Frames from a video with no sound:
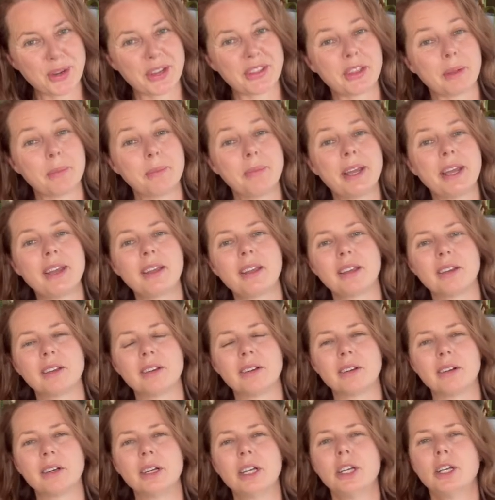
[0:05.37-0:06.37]
at The Pet
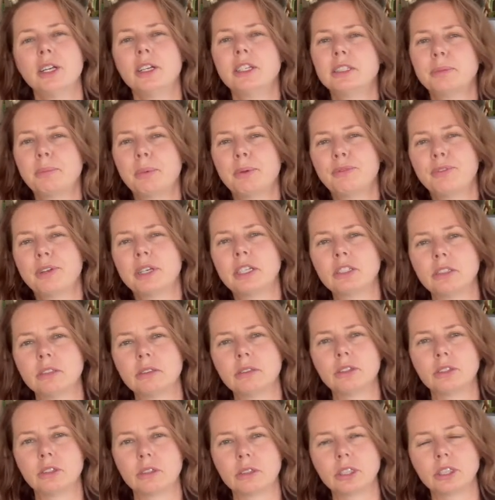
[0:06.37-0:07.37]
Girl, who's a professional
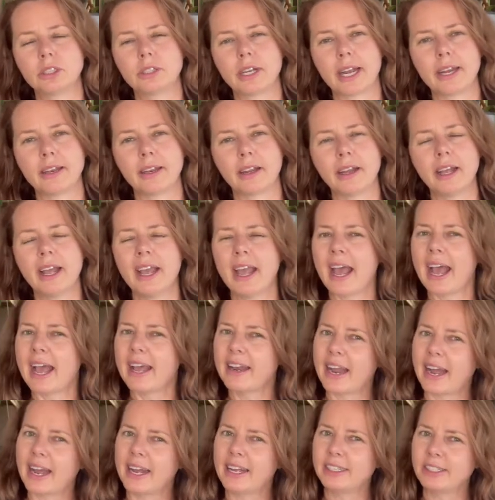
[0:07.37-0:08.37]
dog trainer,
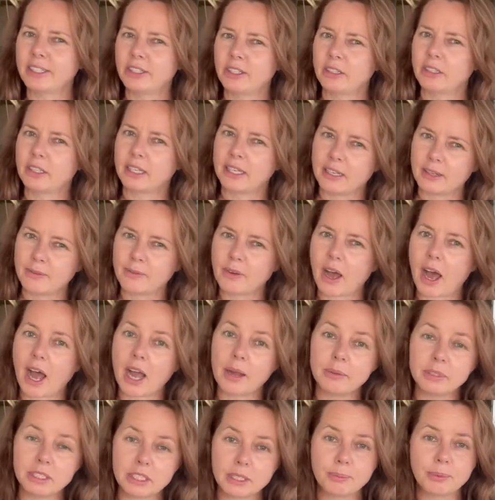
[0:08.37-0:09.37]
and asked her if I
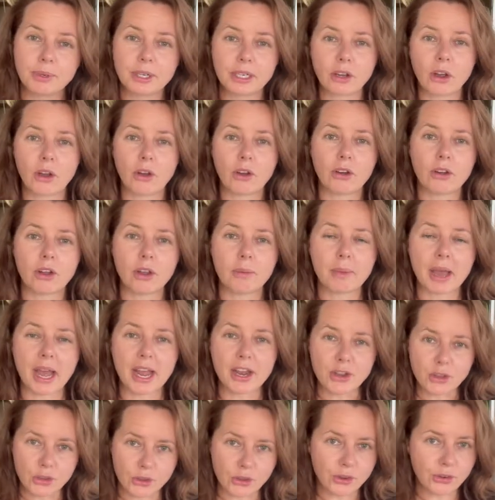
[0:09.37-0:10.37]
was to bring home a
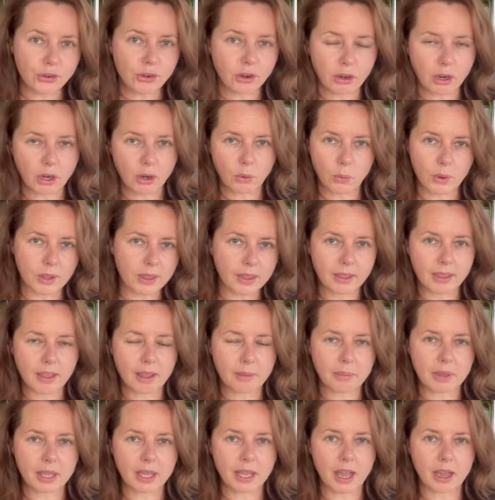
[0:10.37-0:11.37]
new dog, whether that
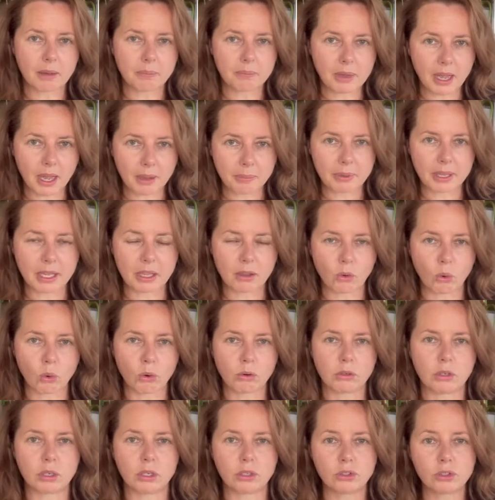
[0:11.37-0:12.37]
be a puppy or
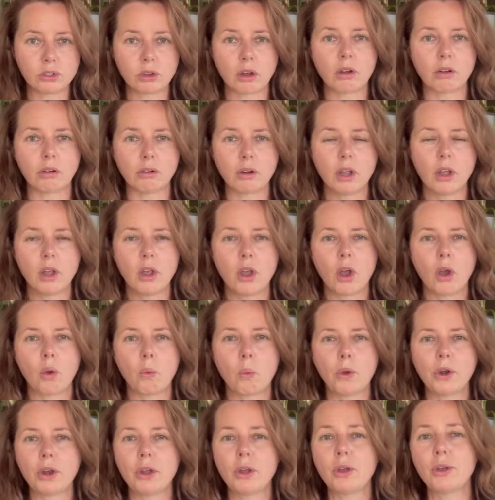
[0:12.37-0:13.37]
an adult,
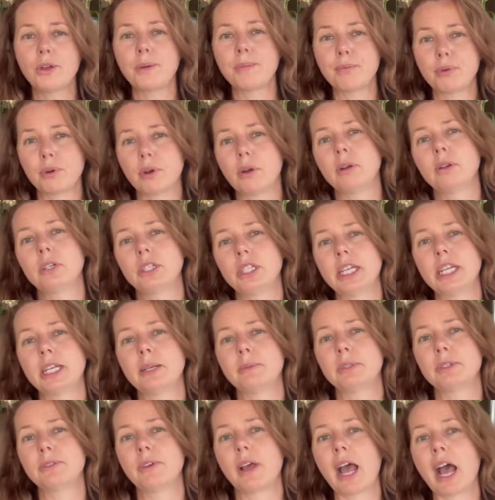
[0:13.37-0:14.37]
what are her pro
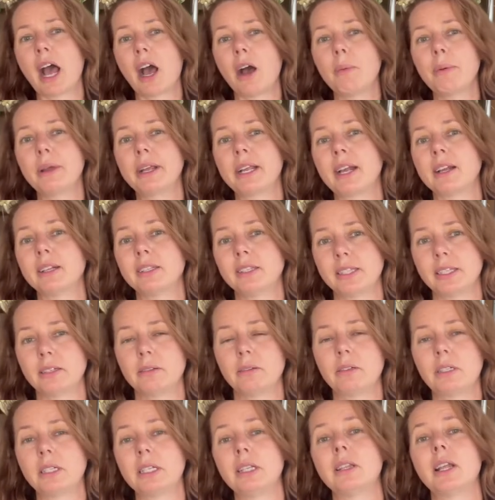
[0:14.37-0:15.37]
tips for helping us settle
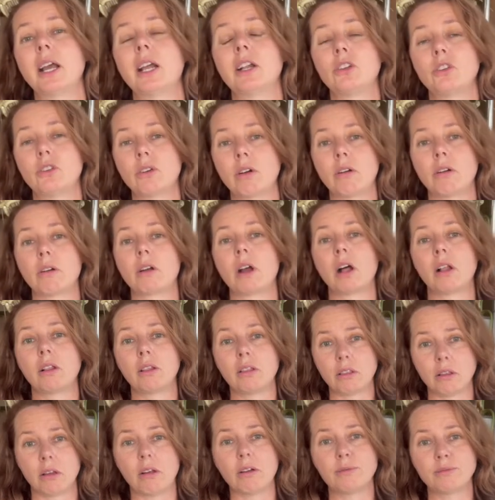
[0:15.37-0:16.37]
on that dog a
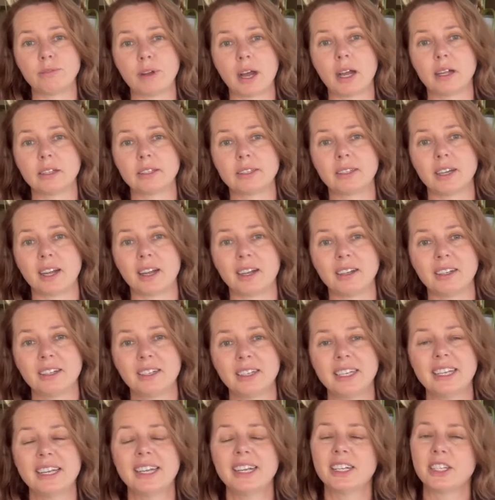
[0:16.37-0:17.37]
lot faster?
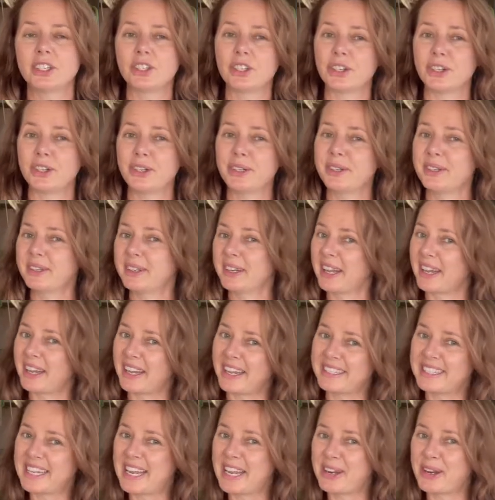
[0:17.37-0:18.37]
So
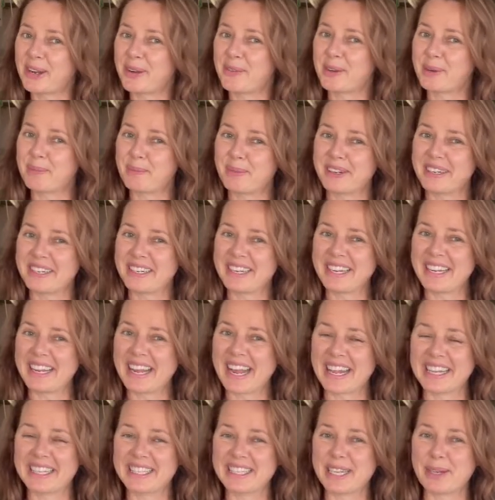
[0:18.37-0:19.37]
let's hand over to Brittany
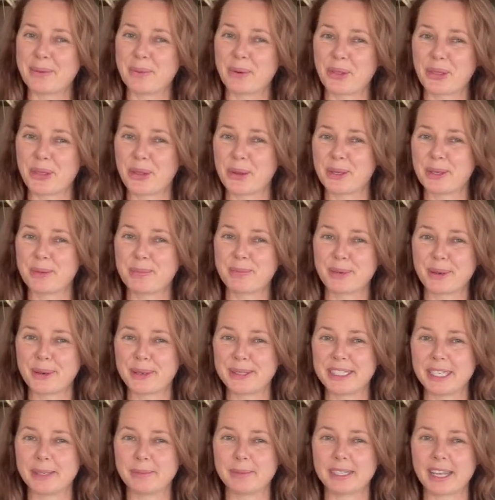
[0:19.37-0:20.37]
and see what those pro
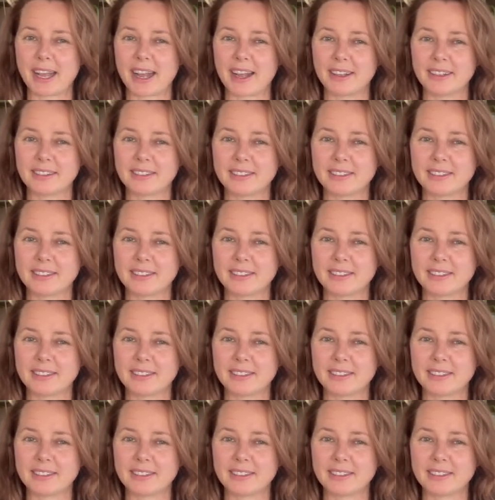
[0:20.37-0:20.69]
tips are.